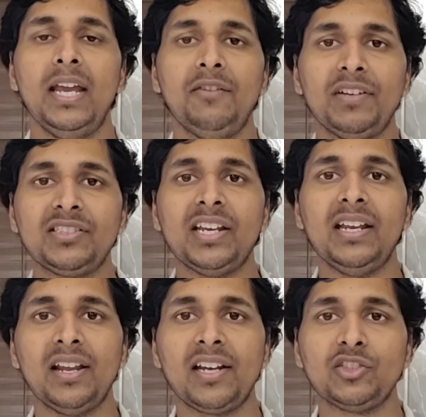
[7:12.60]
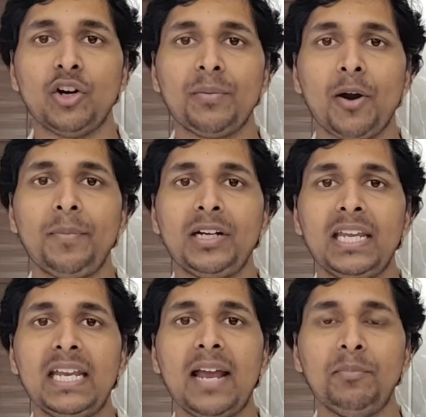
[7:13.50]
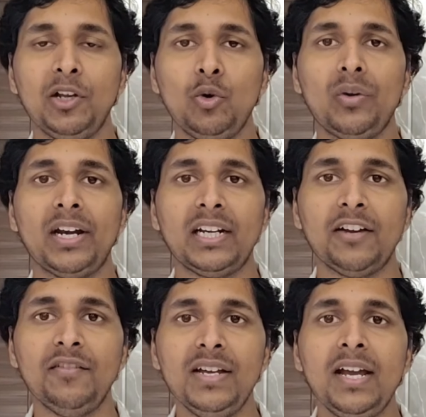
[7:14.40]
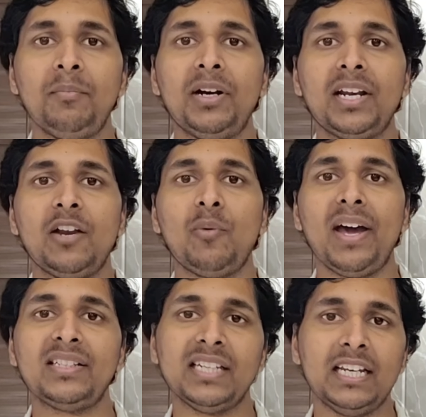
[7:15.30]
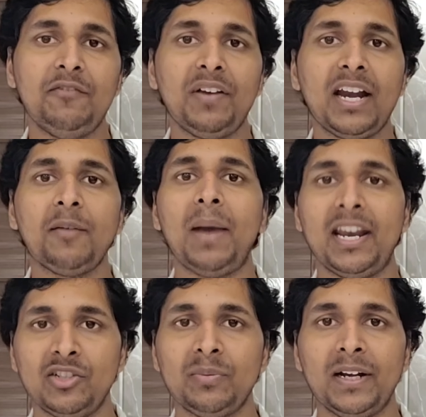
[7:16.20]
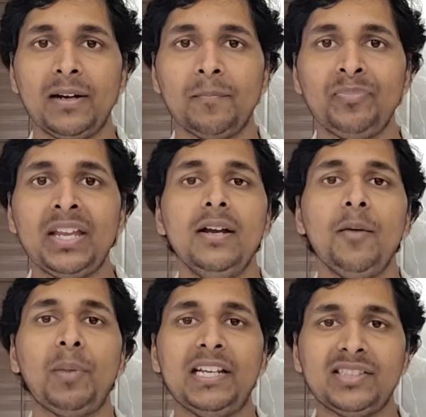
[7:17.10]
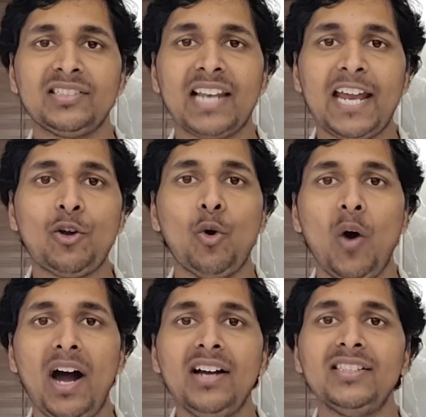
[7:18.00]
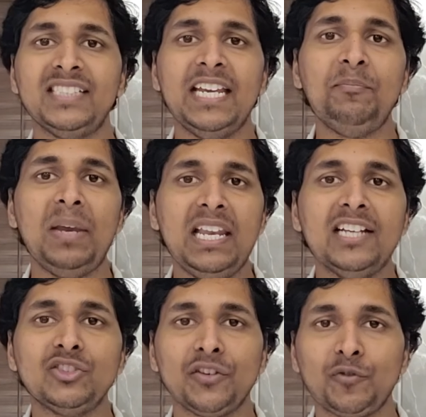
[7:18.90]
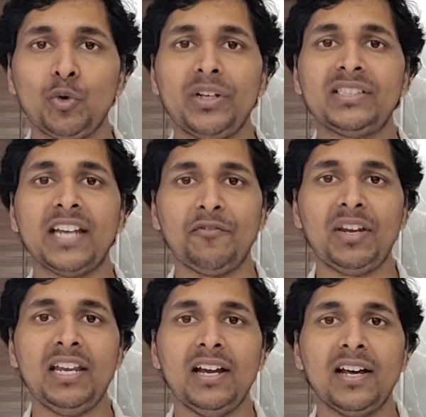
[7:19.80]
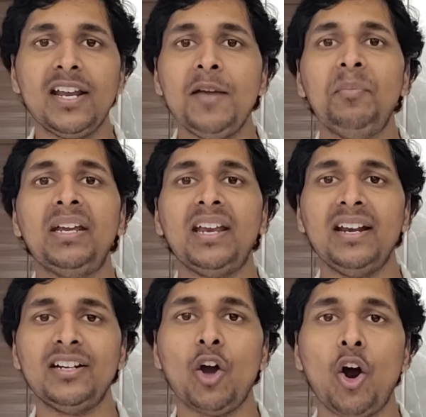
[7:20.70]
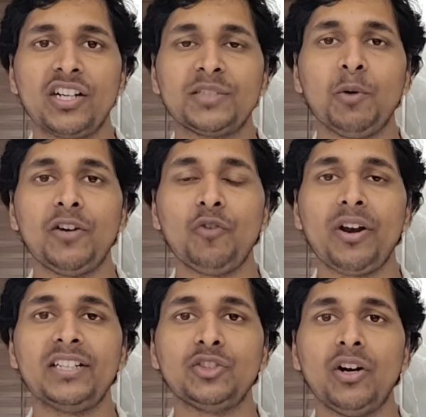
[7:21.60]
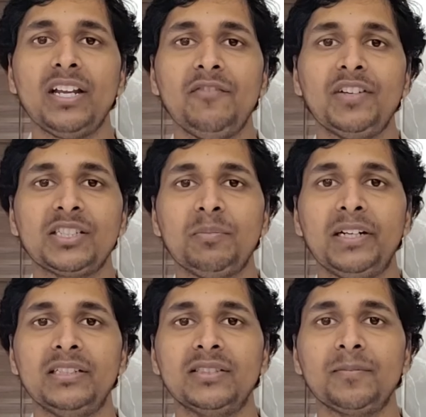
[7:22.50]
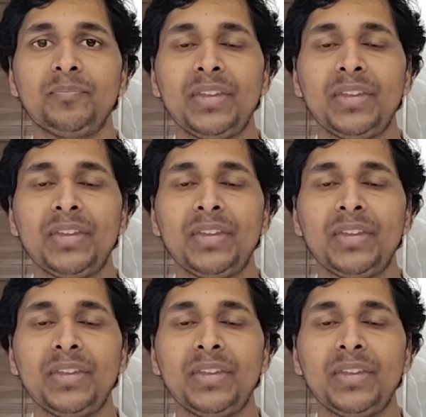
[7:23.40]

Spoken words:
Investing in a resort property can be lucrative but requires significant management. Places like Goa see millions of tourists every year, making it a hotspot for resort investments.